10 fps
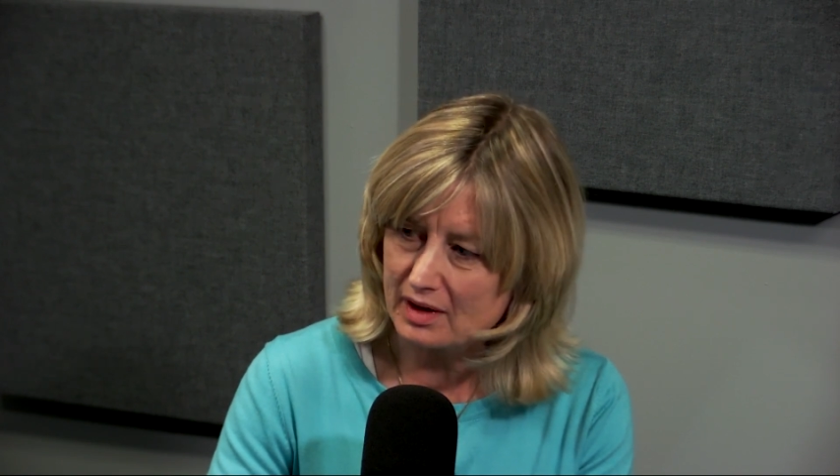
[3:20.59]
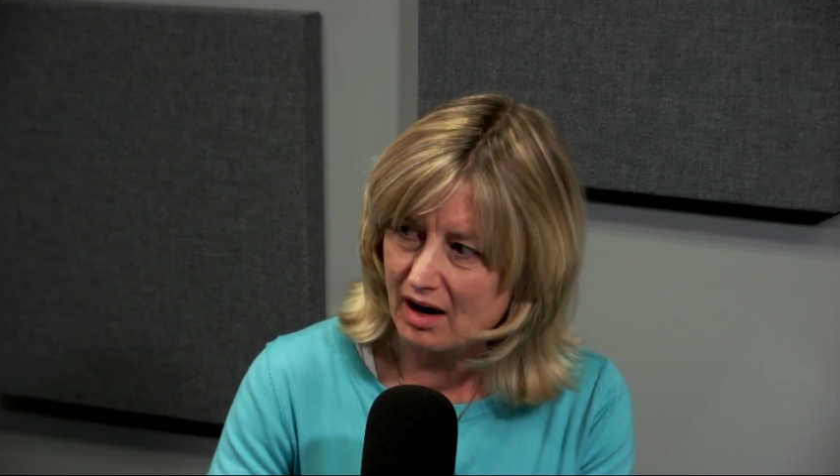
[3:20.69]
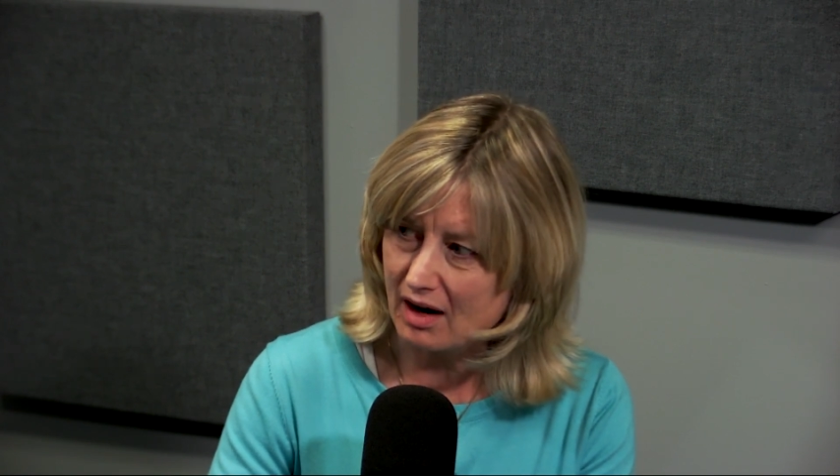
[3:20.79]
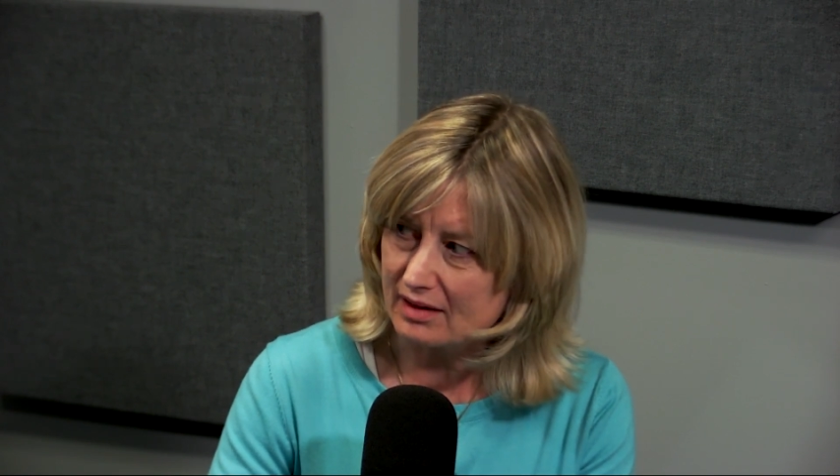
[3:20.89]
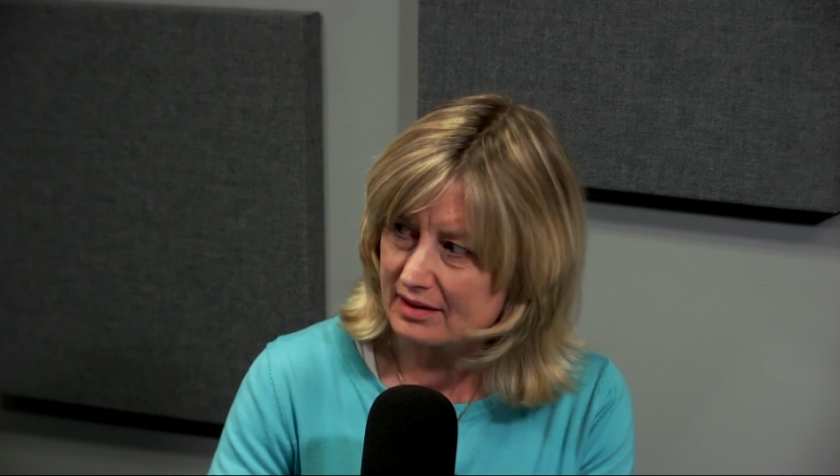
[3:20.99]
we
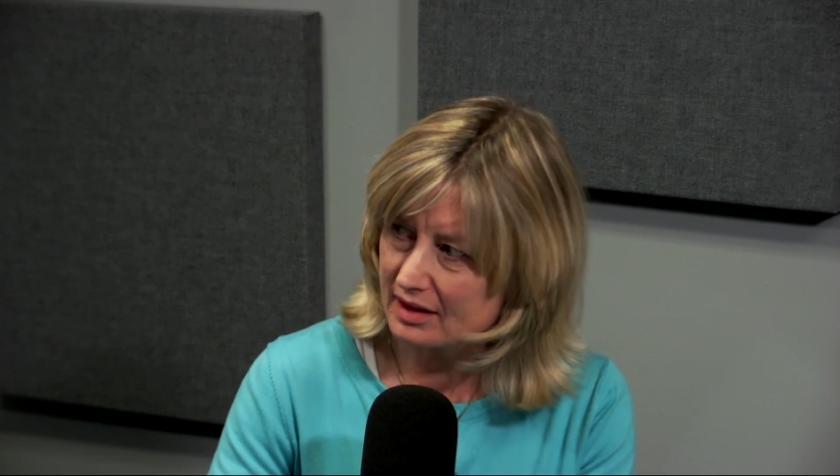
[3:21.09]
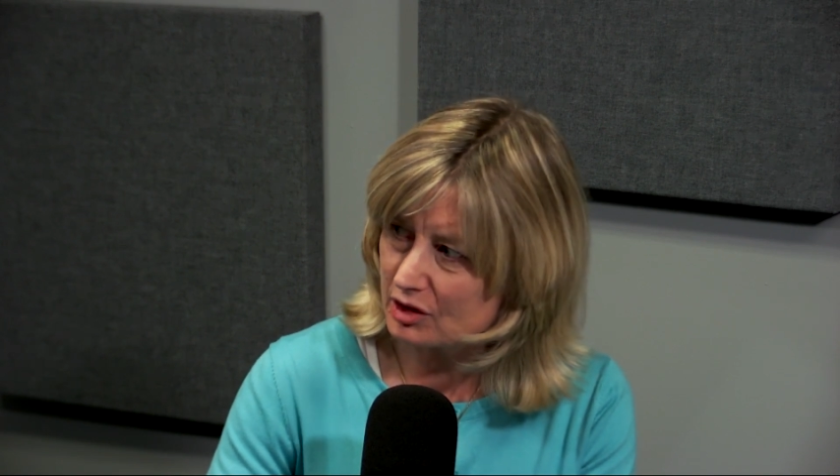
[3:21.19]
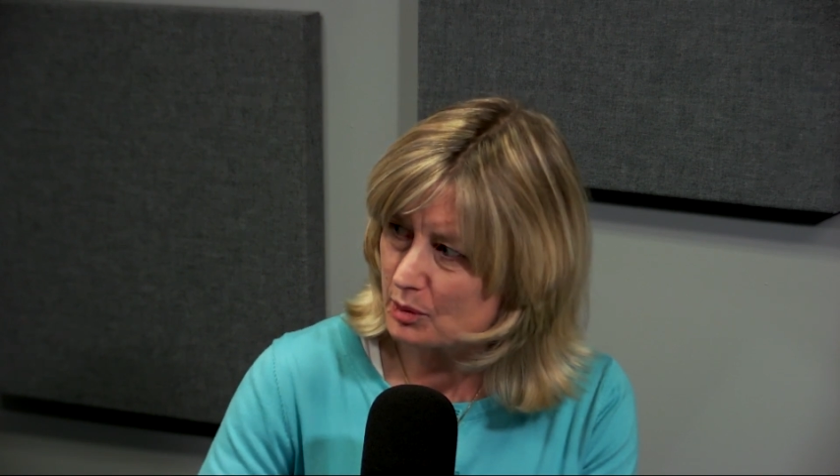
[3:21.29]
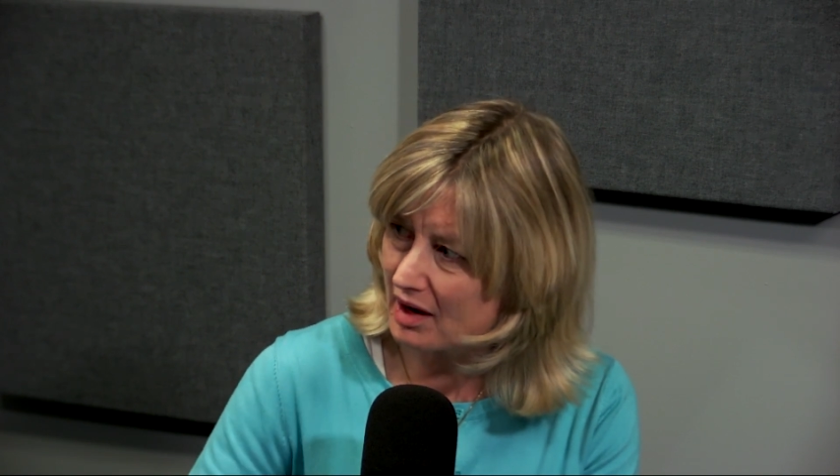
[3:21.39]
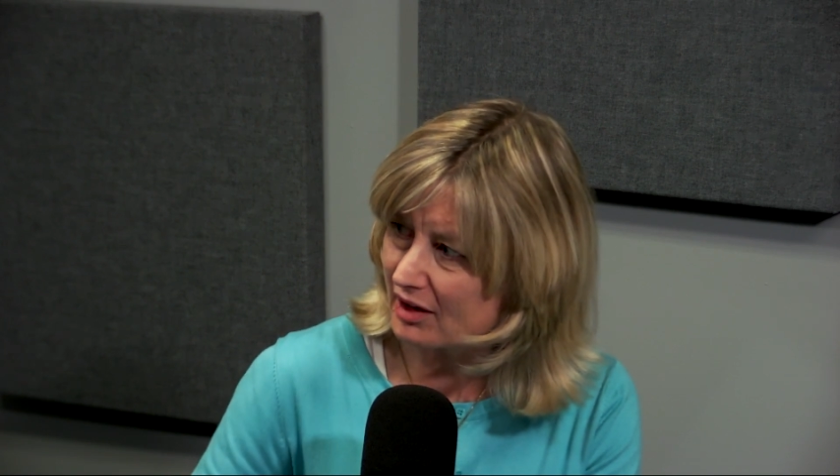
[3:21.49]
are and
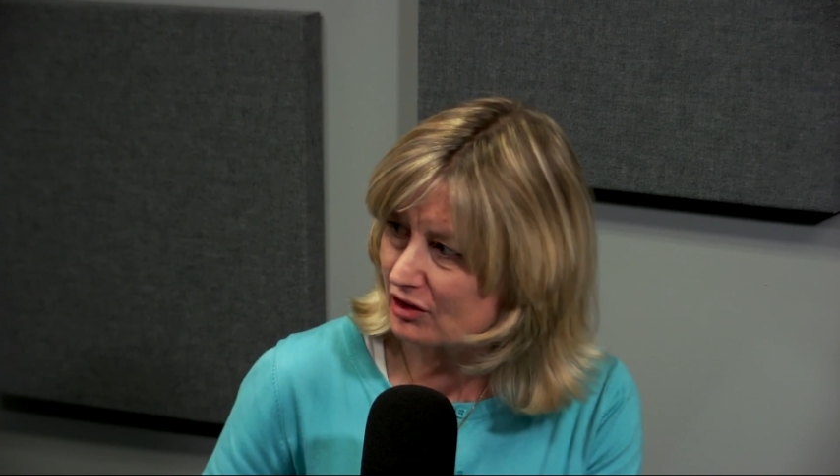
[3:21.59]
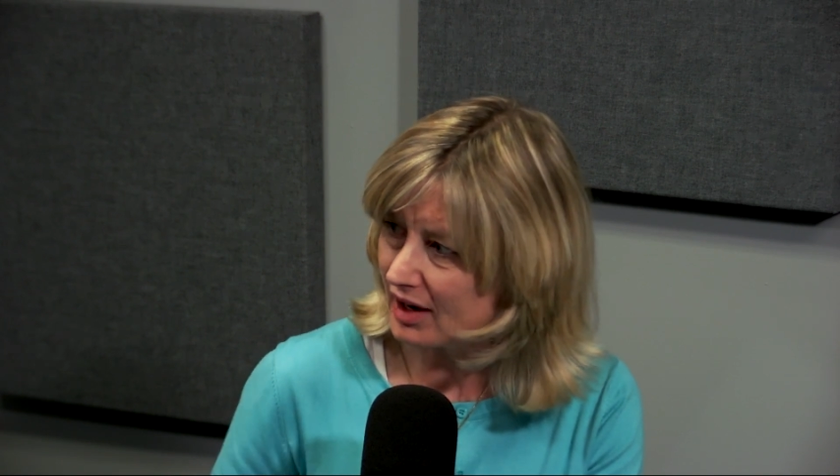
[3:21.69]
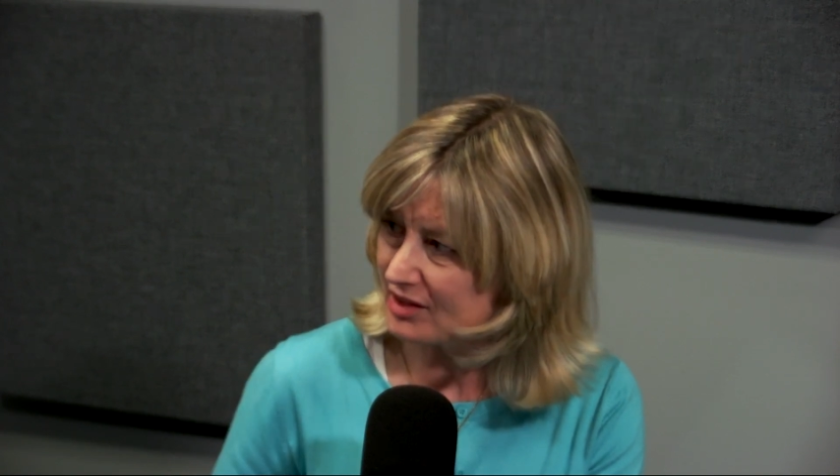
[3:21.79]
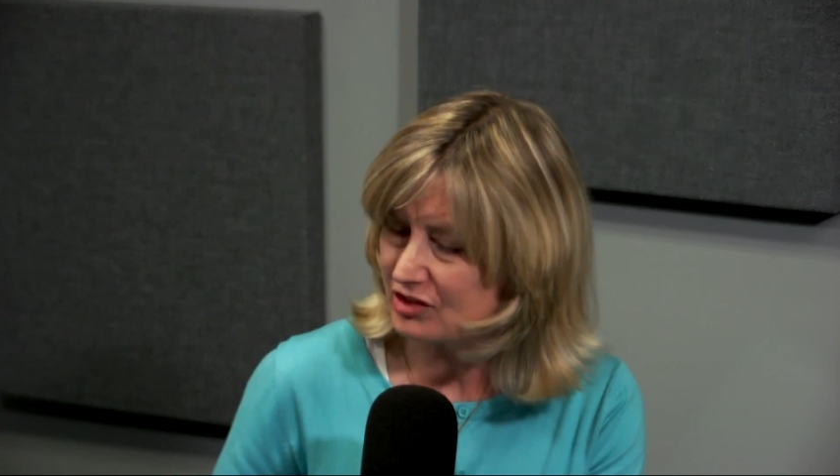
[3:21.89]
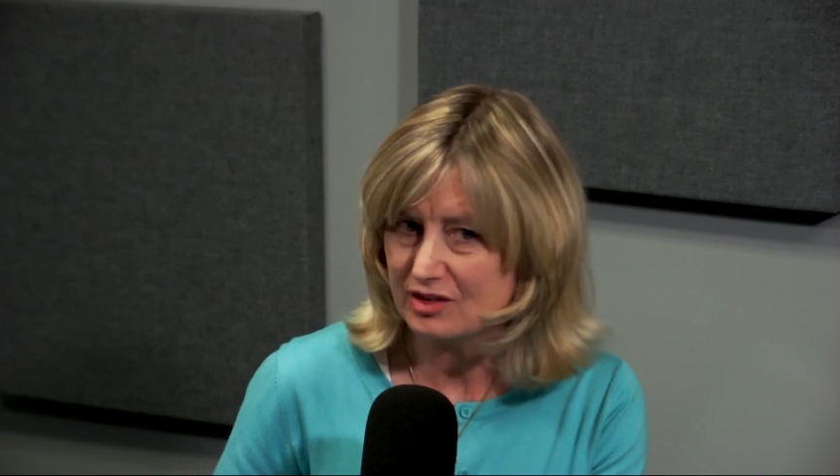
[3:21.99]
who we are in Christ.